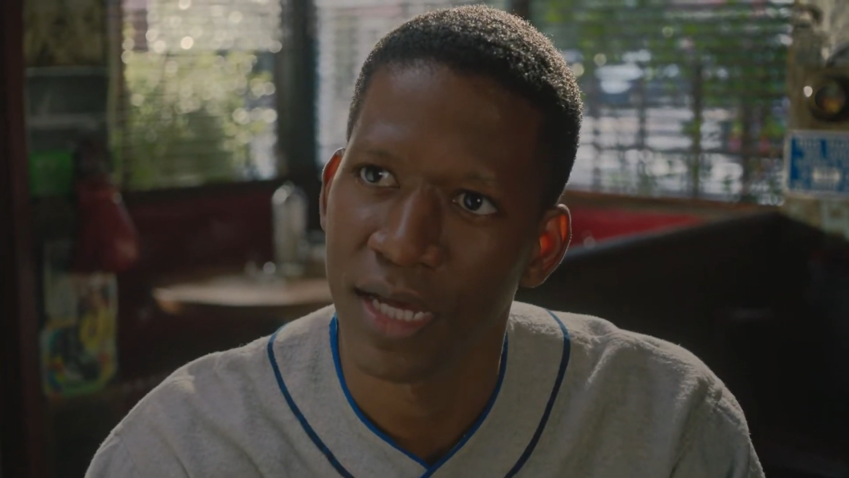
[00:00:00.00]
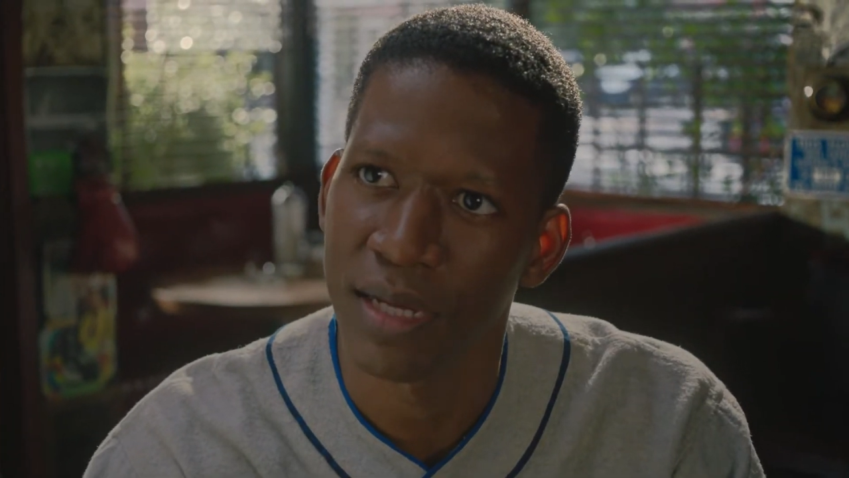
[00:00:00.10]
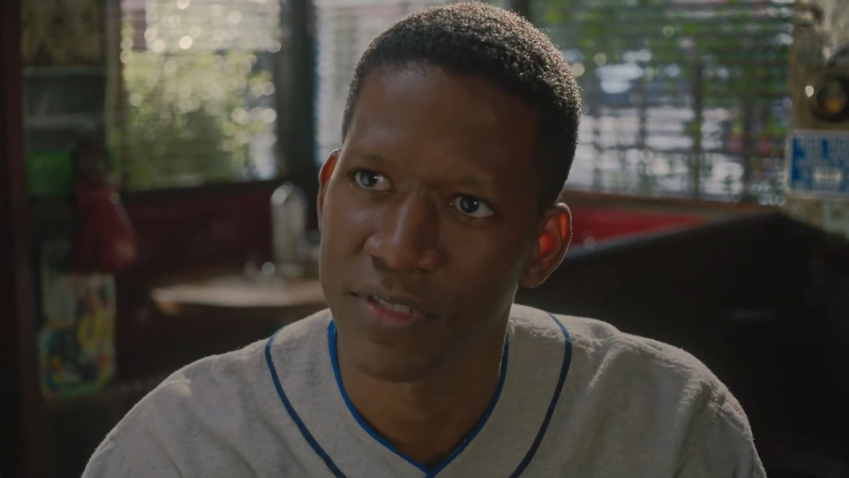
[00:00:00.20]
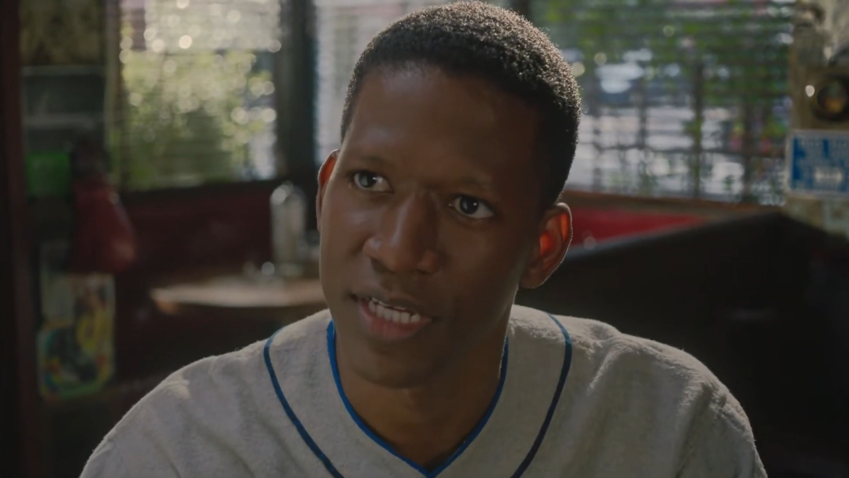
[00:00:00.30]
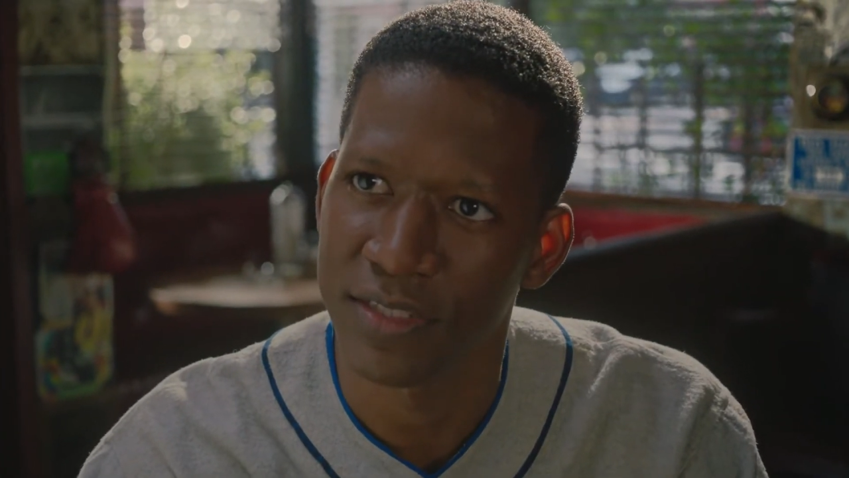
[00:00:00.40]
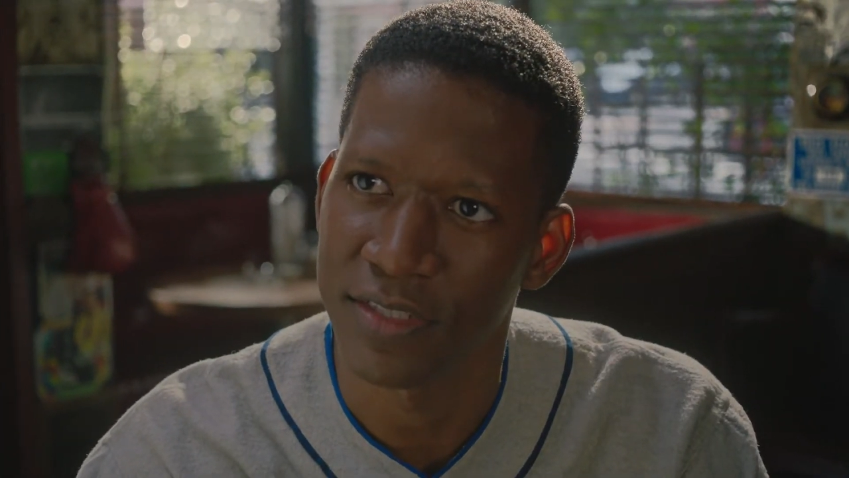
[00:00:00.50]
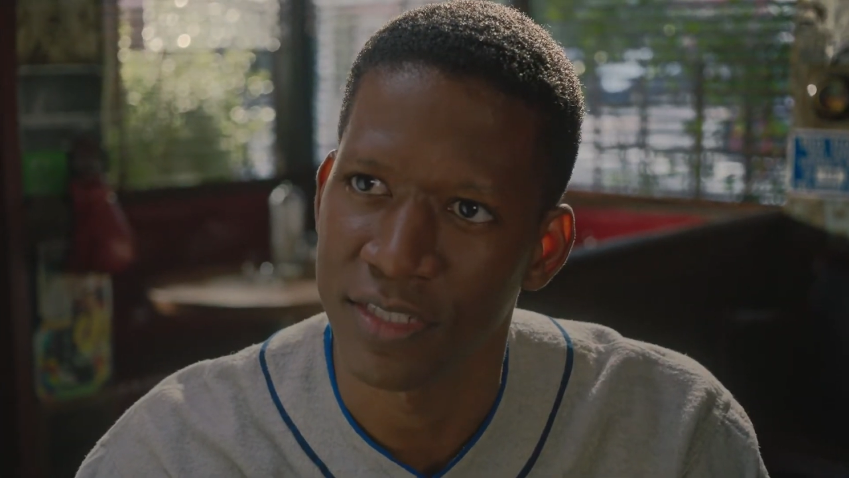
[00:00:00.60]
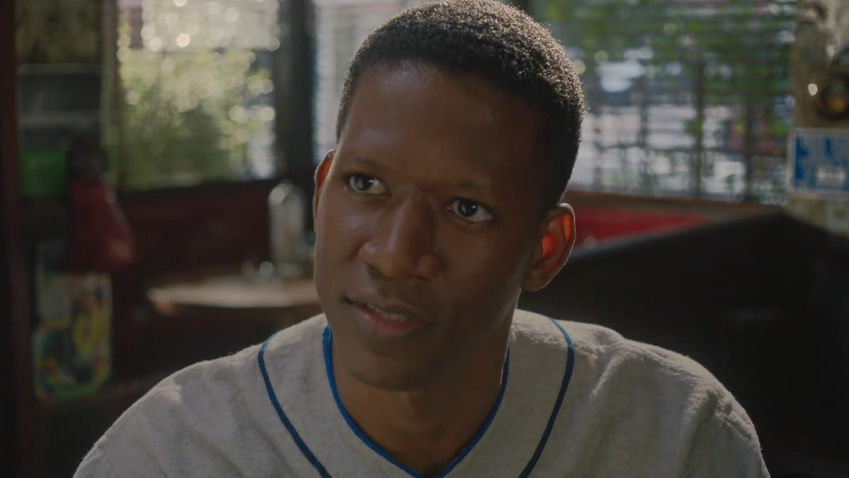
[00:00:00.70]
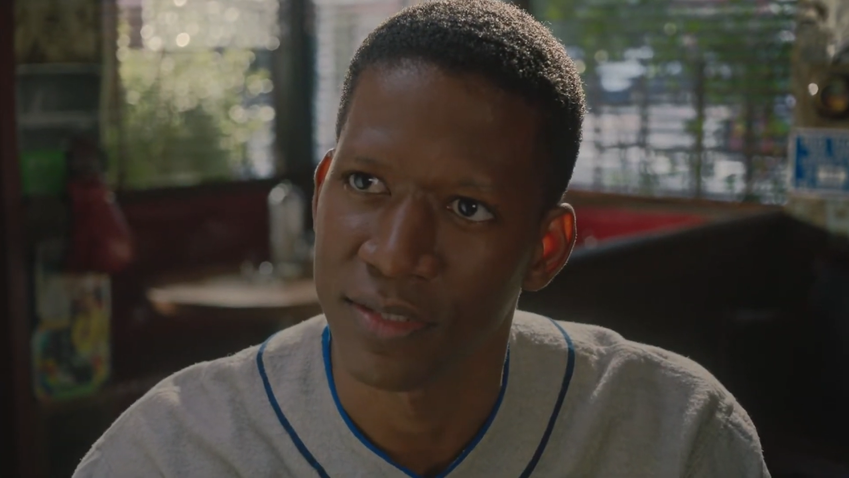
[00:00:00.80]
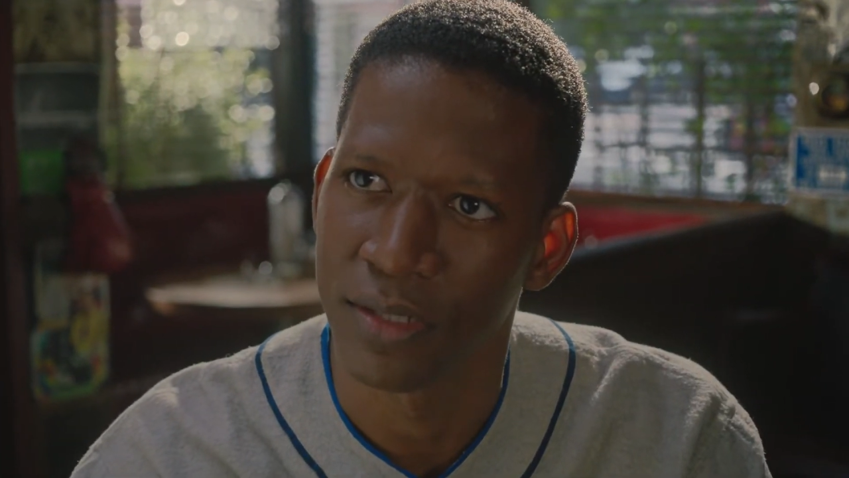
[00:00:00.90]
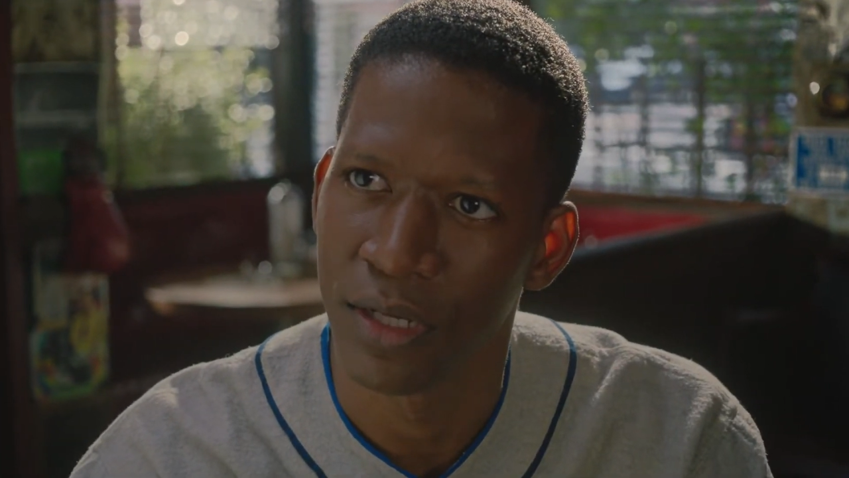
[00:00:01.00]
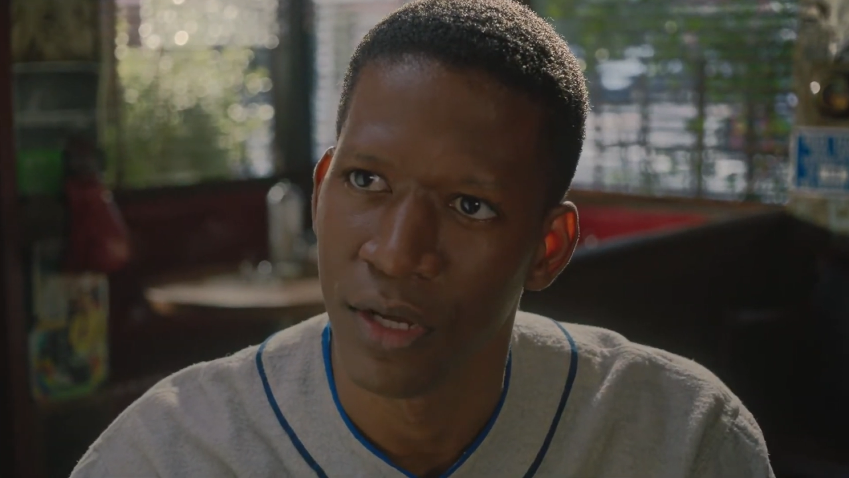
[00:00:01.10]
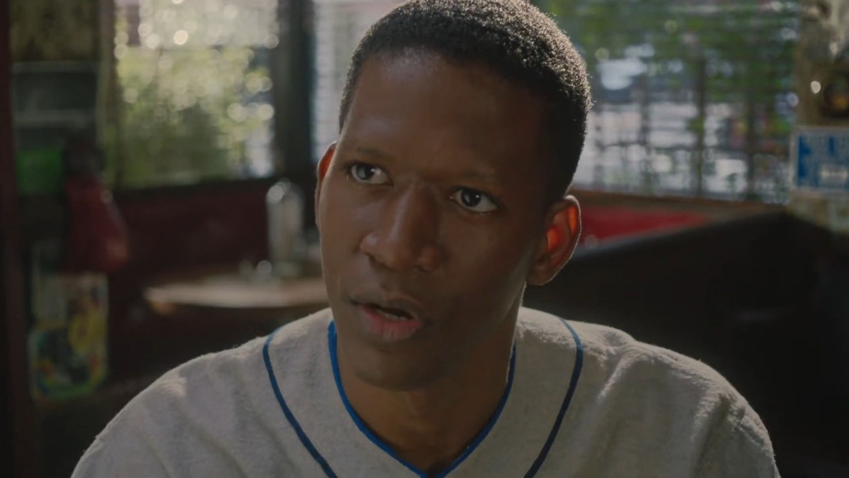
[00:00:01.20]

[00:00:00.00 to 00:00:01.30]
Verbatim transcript: times that season,